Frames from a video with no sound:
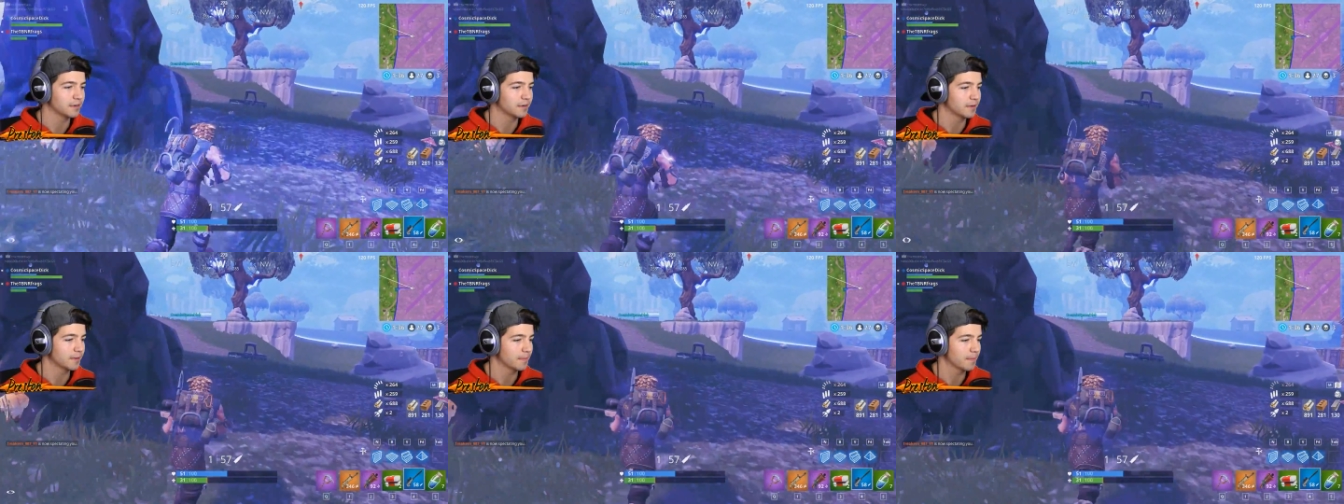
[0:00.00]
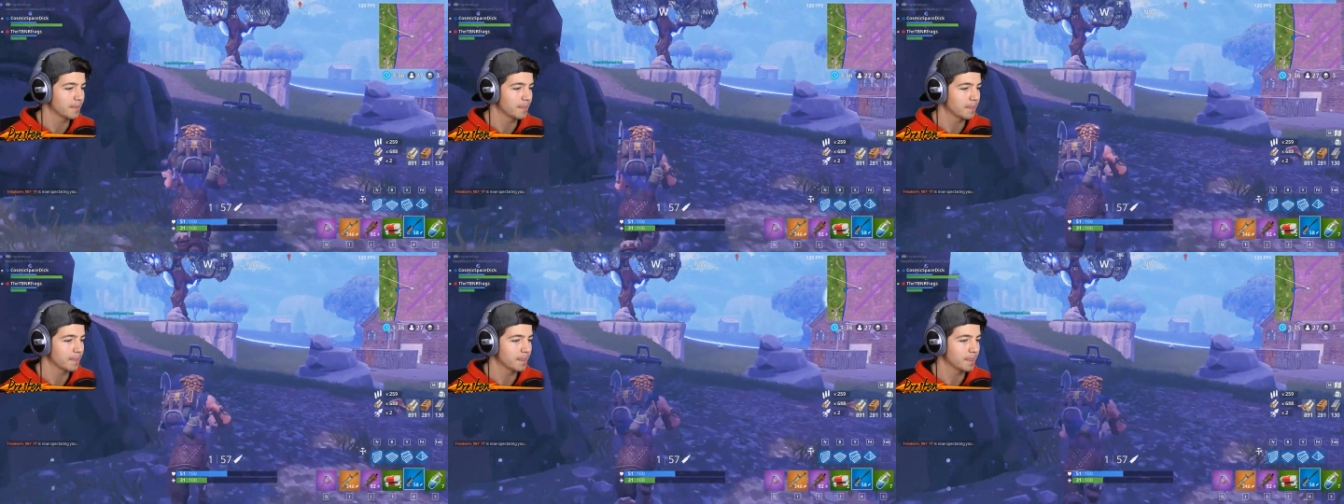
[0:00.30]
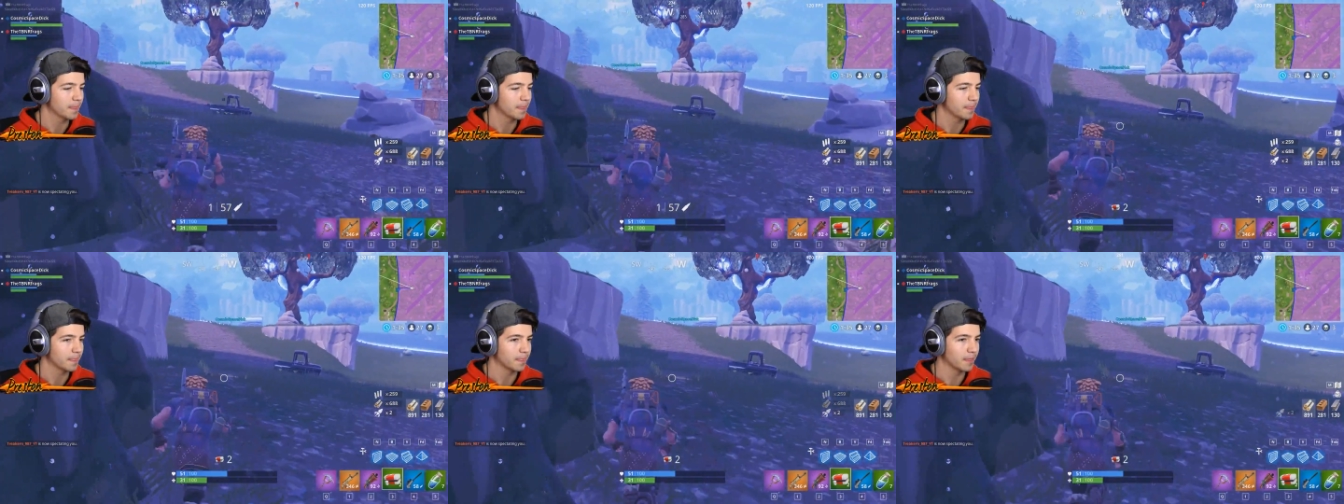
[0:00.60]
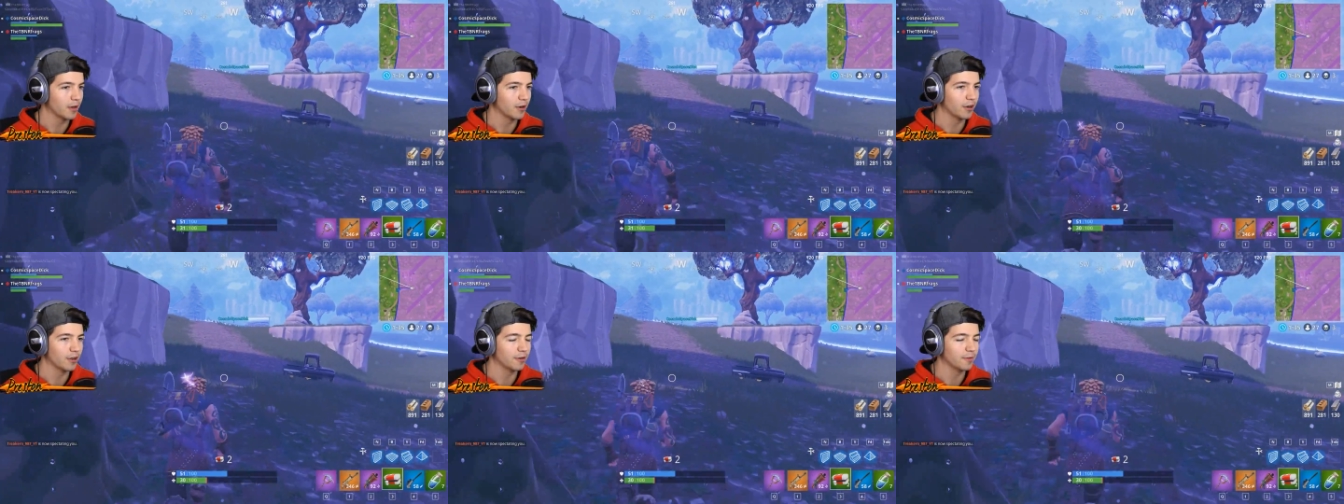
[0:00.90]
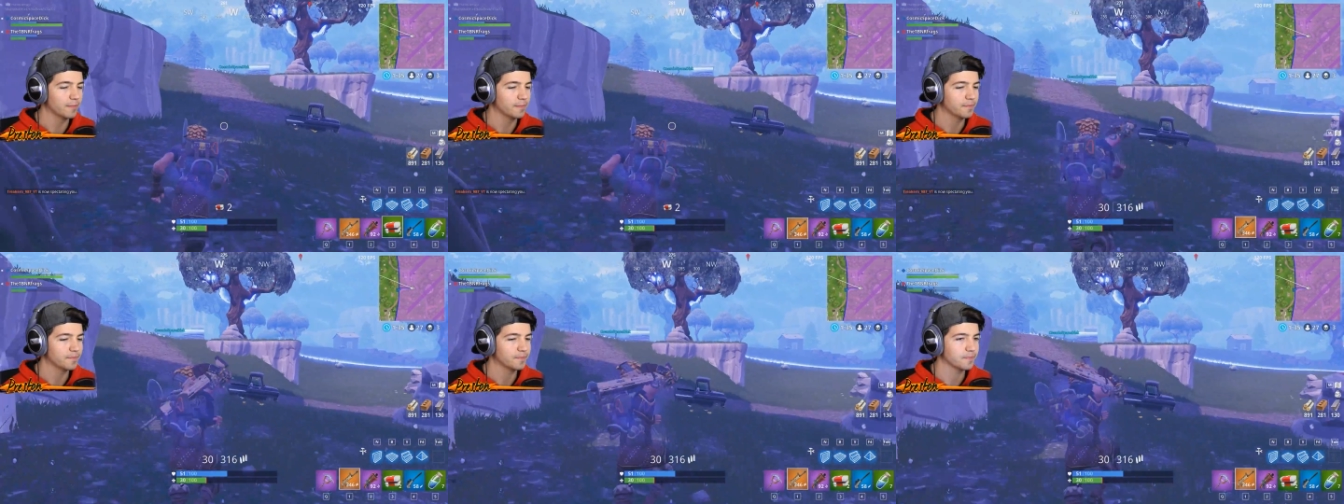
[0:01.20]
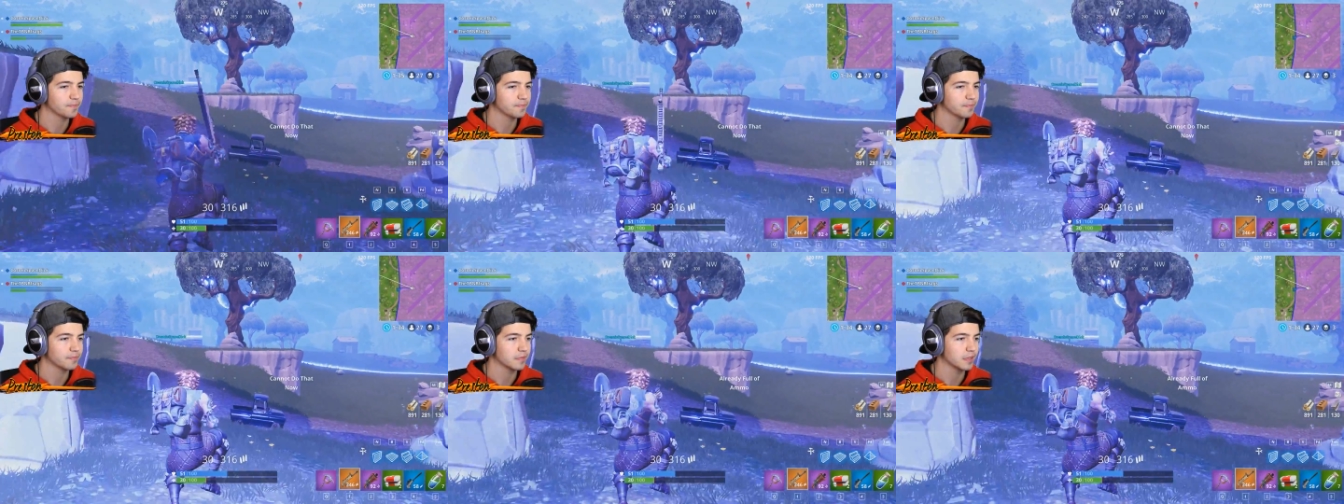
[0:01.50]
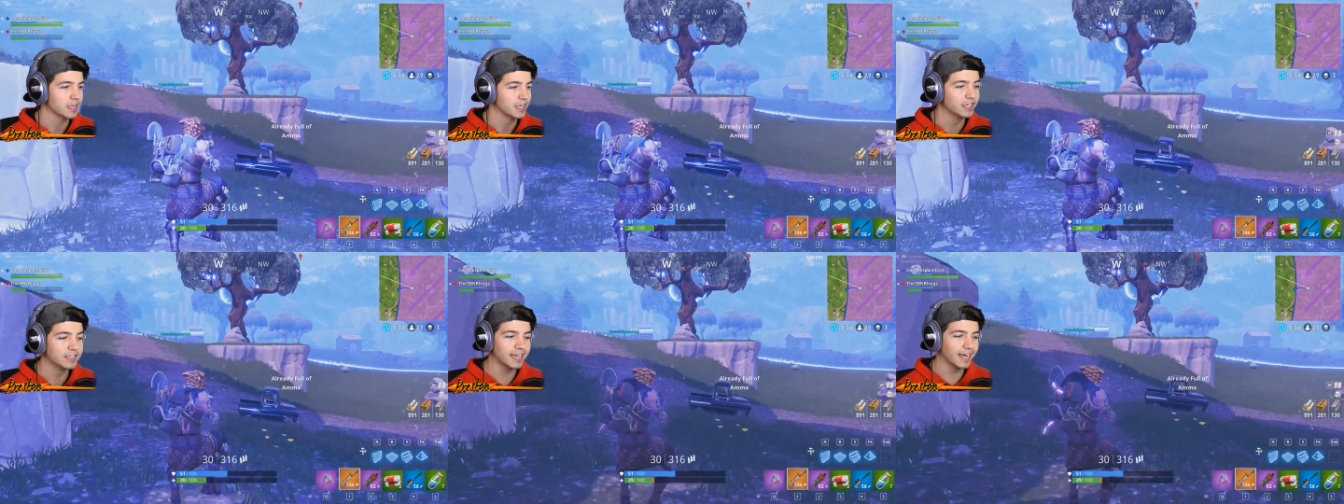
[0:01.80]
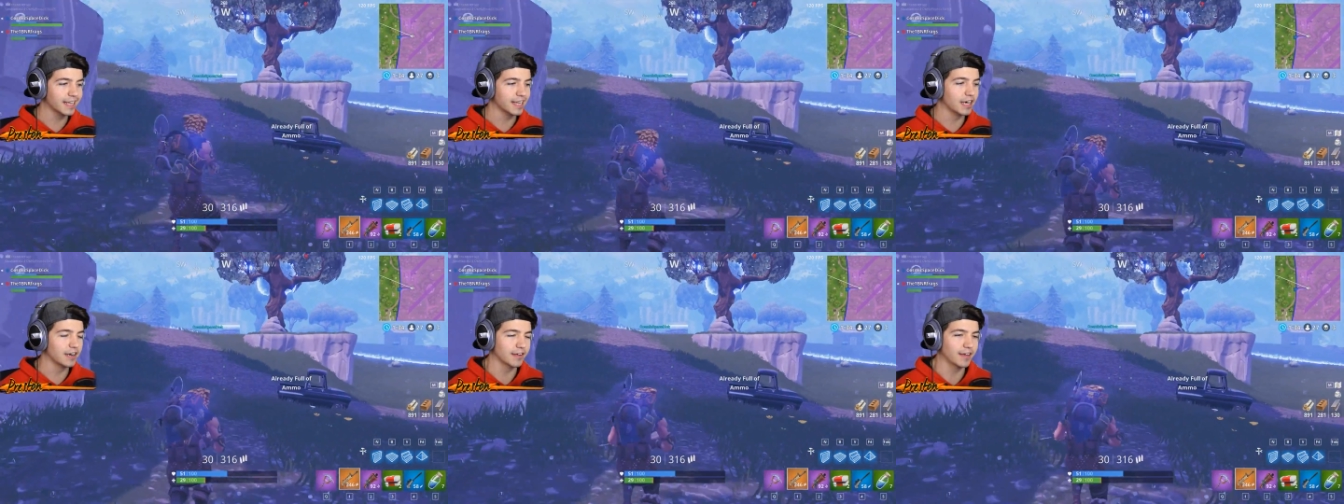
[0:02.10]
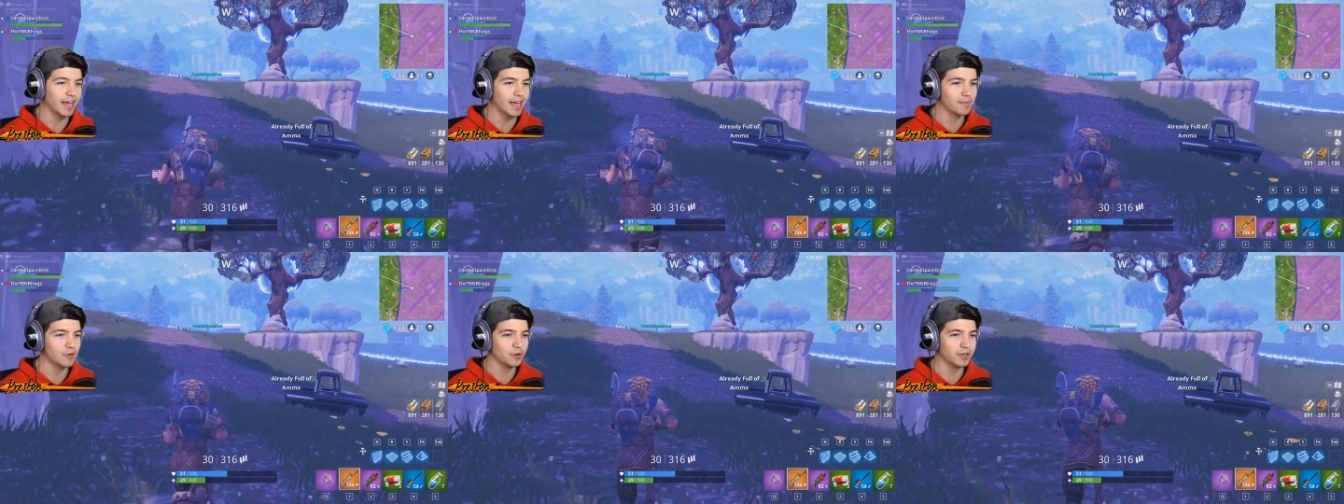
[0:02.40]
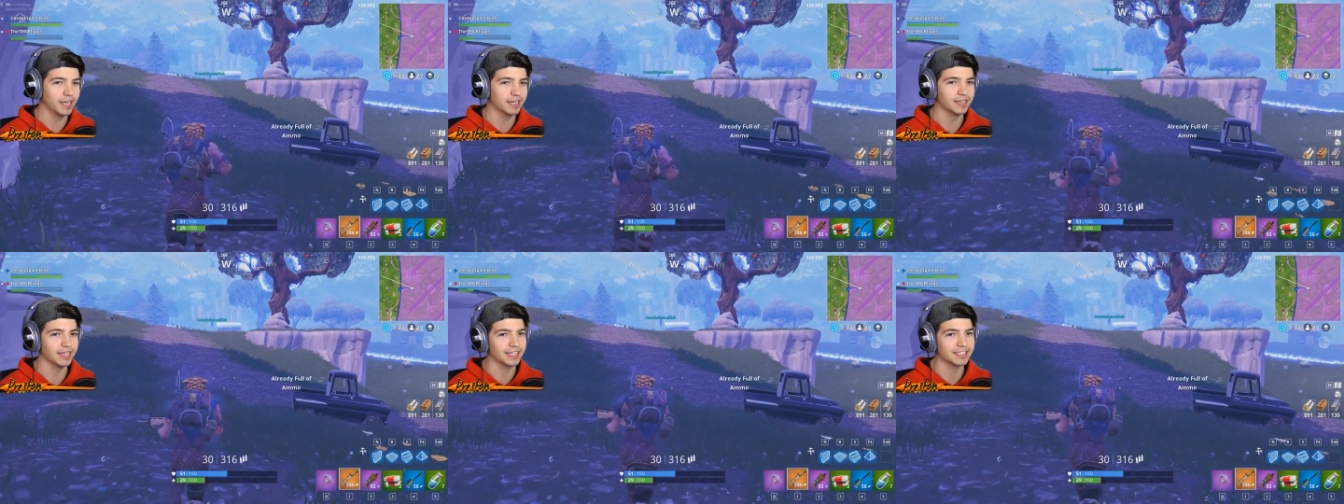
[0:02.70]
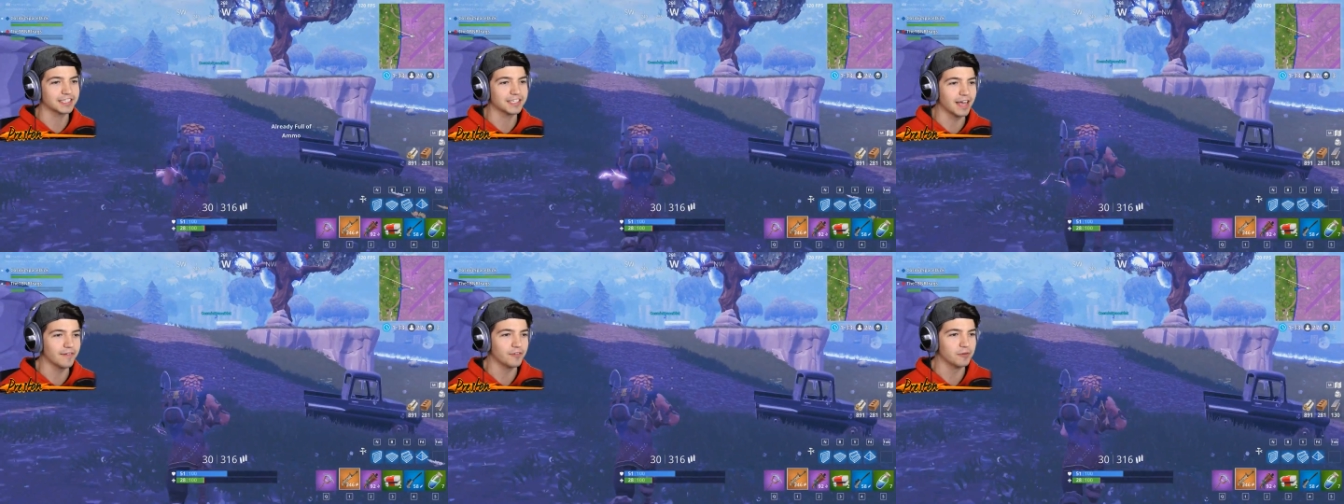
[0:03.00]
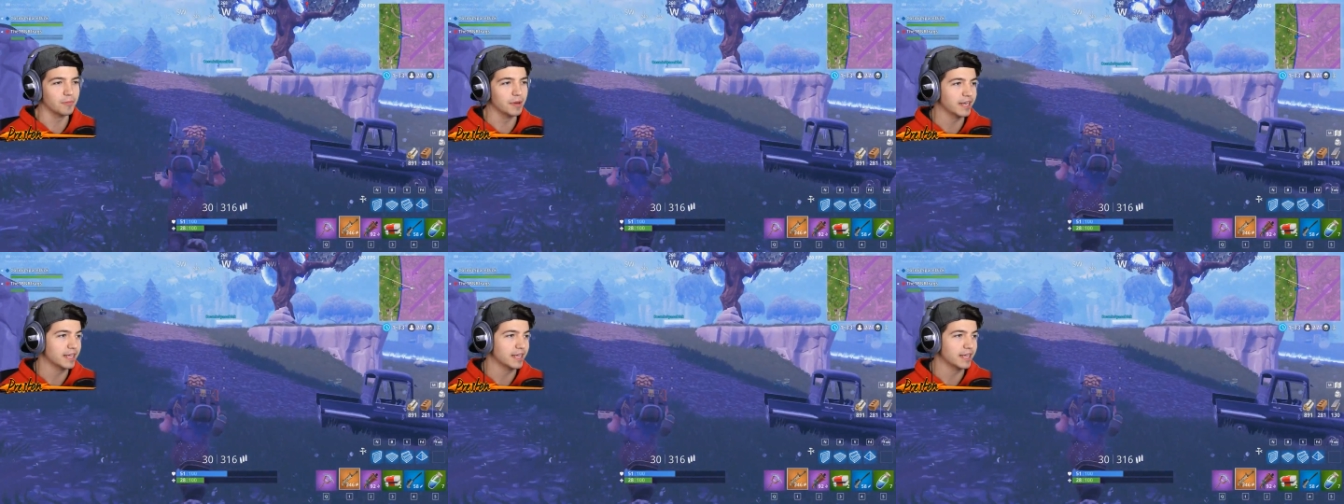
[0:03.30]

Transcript: Should I come? No, no, no. He just had a lot of ammo, and he had, like, seven